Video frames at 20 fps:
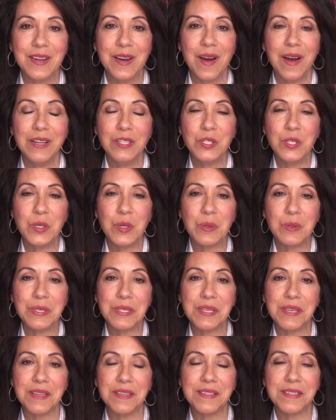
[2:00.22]
I should go
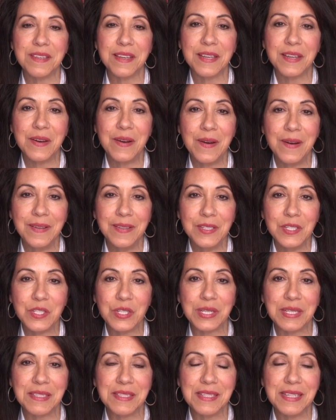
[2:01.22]
see a
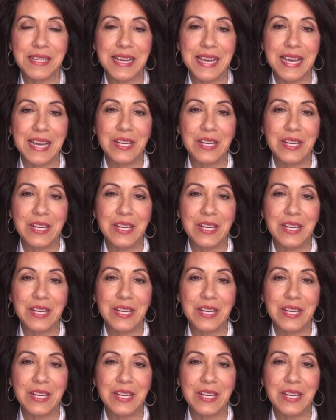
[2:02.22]
psychologist.